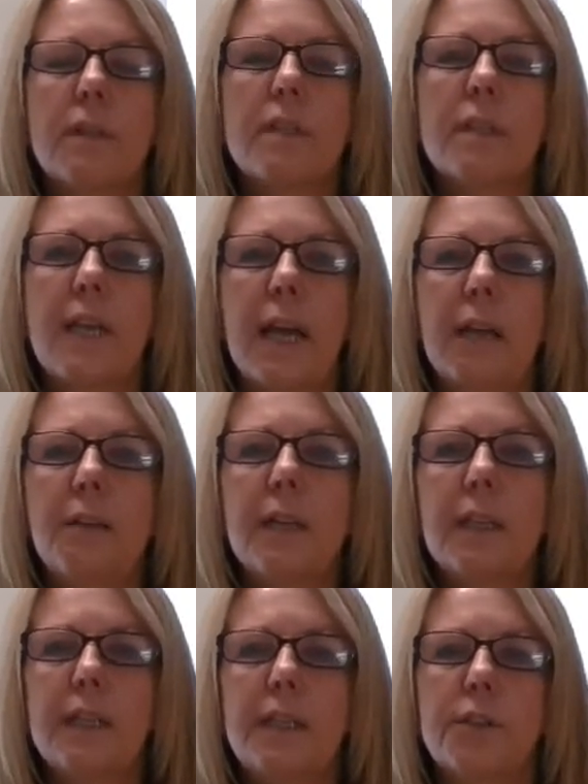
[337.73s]
To
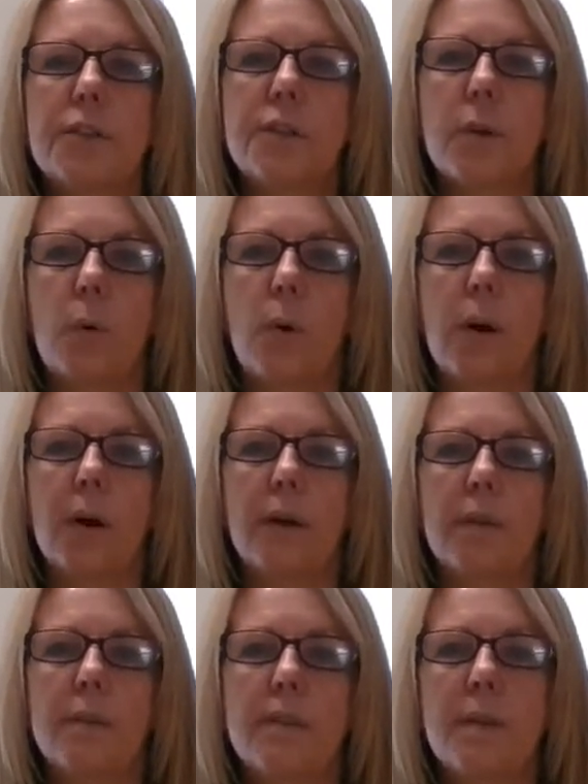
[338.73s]
calculate your score,
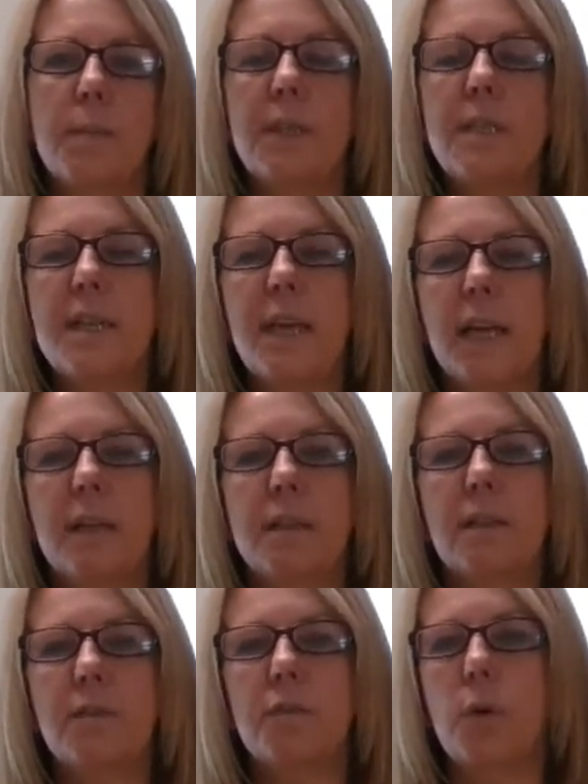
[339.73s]
simply take
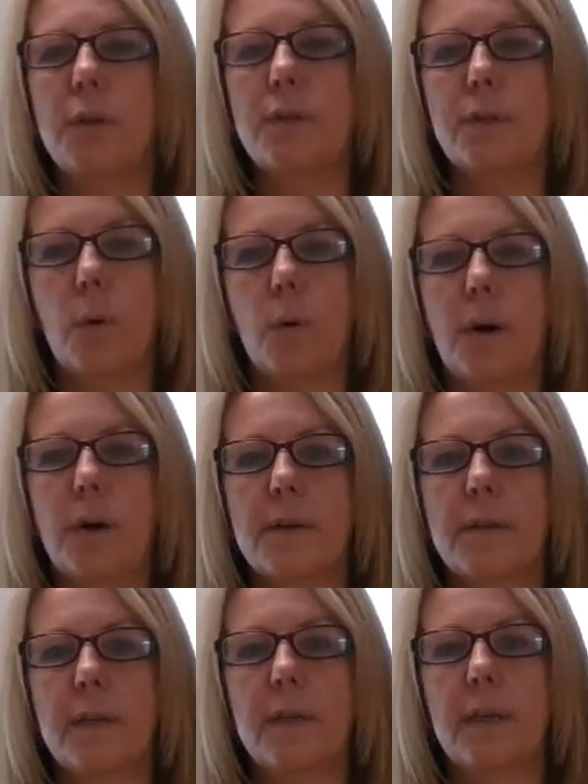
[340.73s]
the 4
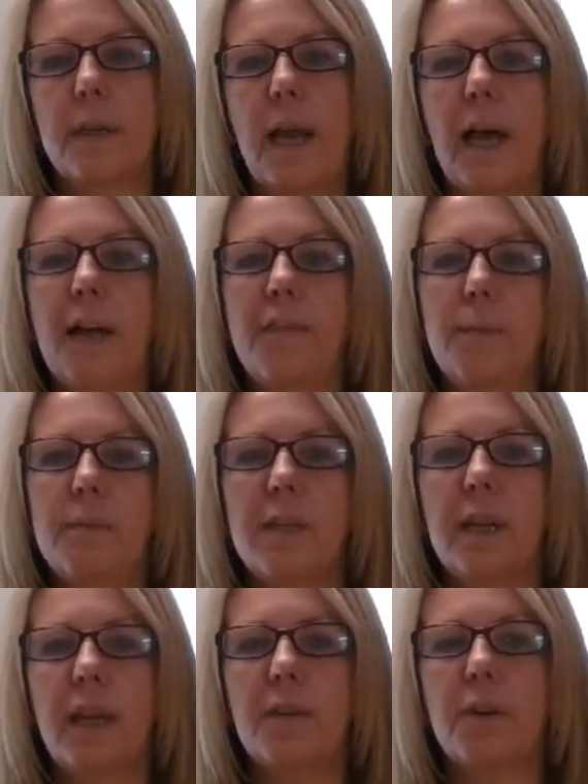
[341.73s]
scores, add them
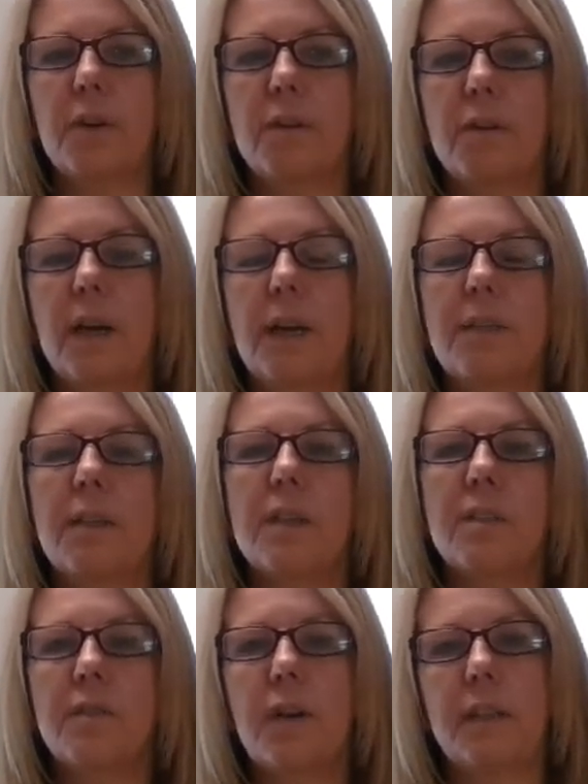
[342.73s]
together, and then
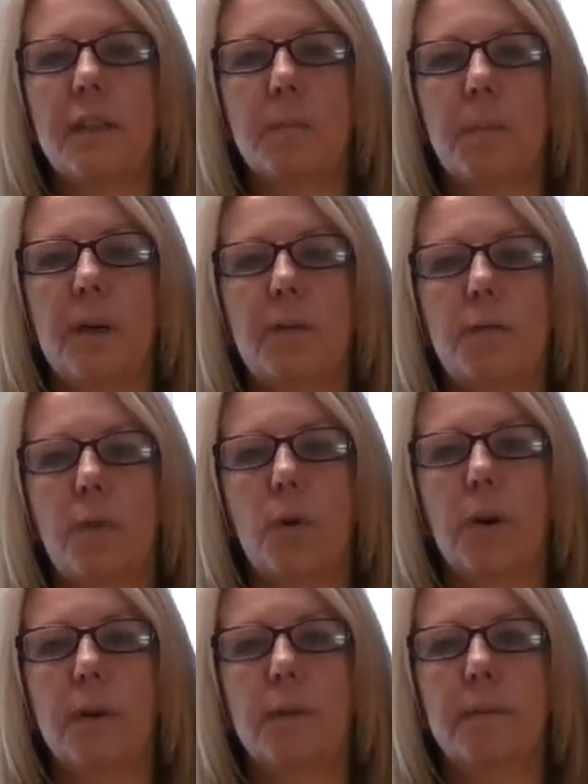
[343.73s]
divide them by 4.